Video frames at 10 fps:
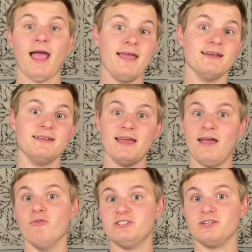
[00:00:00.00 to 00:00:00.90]
and
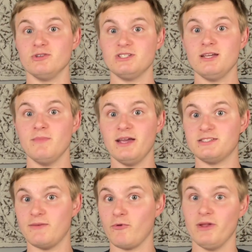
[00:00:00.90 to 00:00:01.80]
every single team
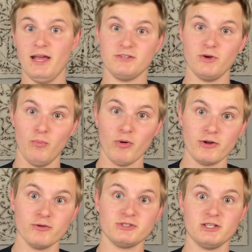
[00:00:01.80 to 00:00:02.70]
except for the Nashville Predators